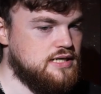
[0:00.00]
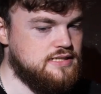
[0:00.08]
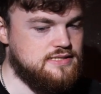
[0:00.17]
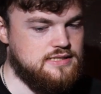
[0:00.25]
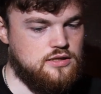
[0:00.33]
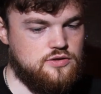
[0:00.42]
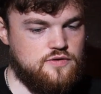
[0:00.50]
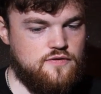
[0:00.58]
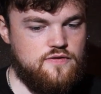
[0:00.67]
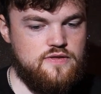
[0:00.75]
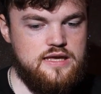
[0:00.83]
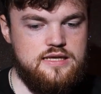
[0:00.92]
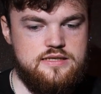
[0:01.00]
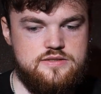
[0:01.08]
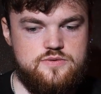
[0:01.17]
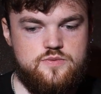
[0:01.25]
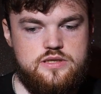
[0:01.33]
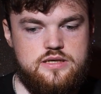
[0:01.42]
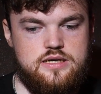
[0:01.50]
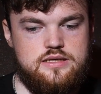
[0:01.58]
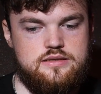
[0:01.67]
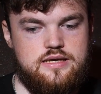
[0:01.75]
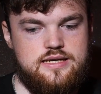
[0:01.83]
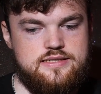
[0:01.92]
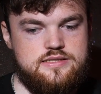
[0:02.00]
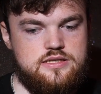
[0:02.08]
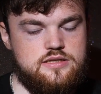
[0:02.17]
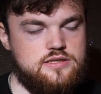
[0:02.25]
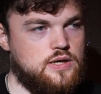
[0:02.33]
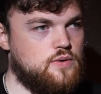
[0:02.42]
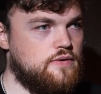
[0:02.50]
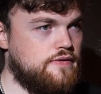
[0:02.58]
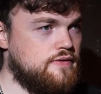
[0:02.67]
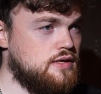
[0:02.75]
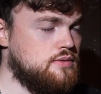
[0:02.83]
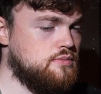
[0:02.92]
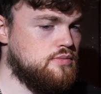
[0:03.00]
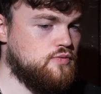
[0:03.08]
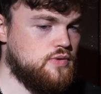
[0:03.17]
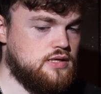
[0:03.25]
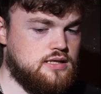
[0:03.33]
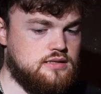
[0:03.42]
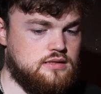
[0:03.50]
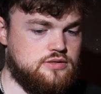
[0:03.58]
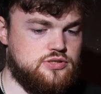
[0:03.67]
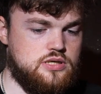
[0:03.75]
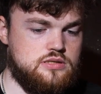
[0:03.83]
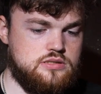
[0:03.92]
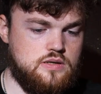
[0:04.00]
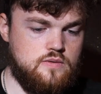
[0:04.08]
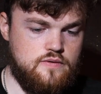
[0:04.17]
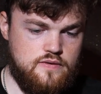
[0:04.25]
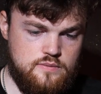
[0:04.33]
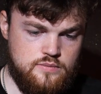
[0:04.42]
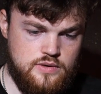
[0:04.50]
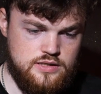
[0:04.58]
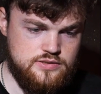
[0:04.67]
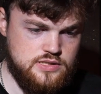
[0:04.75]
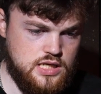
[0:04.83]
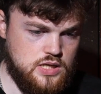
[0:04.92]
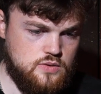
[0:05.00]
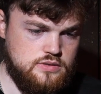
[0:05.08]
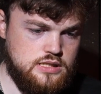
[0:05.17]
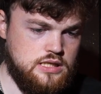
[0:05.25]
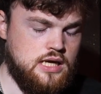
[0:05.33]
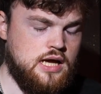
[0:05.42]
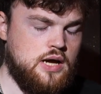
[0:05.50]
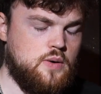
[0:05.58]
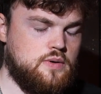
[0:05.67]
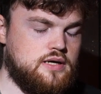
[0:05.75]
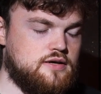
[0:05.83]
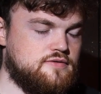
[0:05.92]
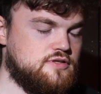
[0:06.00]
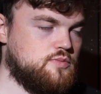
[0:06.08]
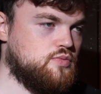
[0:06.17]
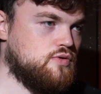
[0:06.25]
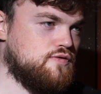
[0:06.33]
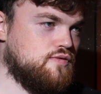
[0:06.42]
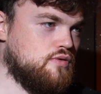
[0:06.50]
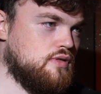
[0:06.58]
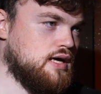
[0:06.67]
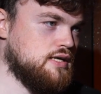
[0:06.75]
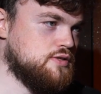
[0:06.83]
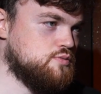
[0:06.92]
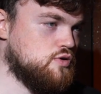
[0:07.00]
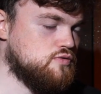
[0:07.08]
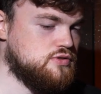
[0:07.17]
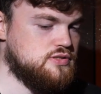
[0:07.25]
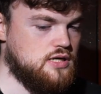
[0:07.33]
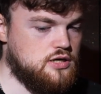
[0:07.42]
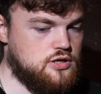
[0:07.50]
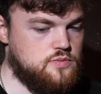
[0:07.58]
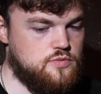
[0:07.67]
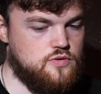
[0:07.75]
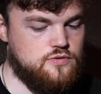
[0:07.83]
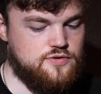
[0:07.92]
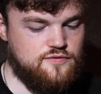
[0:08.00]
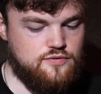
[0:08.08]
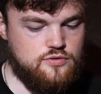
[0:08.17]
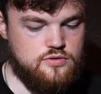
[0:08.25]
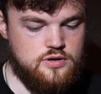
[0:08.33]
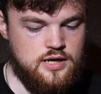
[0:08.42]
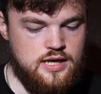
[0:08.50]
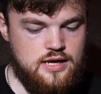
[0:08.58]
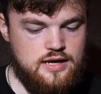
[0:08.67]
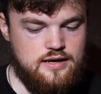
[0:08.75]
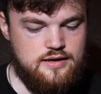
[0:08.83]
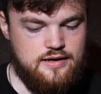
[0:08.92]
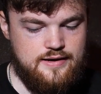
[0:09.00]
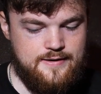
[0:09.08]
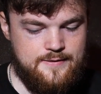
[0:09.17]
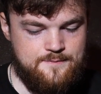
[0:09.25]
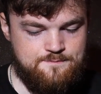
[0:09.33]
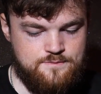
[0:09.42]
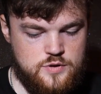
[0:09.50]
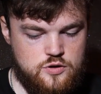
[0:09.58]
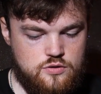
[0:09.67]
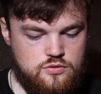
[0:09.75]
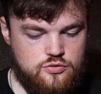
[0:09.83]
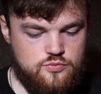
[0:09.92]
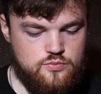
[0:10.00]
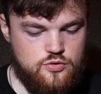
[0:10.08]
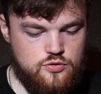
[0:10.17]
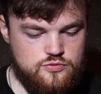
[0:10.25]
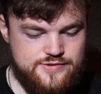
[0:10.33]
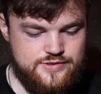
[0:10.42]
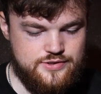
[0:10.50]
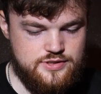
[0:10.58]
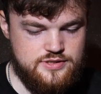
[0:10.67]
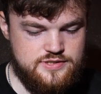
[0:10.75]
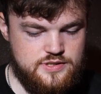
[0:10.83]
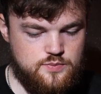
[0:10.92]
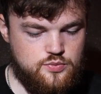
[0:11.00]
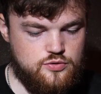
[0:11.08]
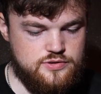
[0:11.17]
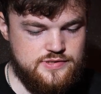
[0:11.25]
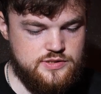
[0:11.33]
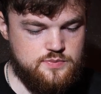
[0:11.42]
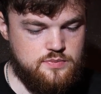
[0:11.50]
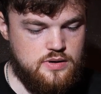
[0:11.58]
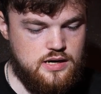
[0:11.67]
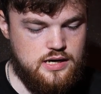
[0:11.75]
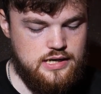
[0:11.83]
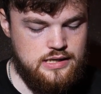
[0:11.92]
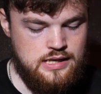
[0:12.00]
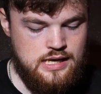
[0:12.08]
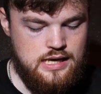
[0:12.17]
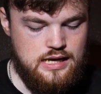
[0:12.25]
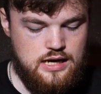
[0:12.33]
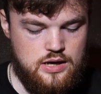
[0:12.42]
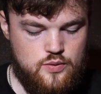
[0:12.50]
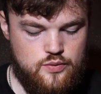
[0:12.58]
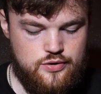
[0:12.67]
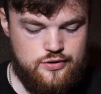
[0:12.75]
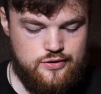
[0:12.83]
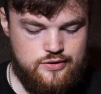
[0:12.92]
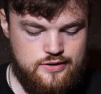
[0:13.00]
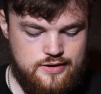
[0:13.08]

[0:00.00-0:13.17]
a lot of things. We can extend our theme. We can change our theme entirely. We have support for light modes, dark mode, for color modes supported by our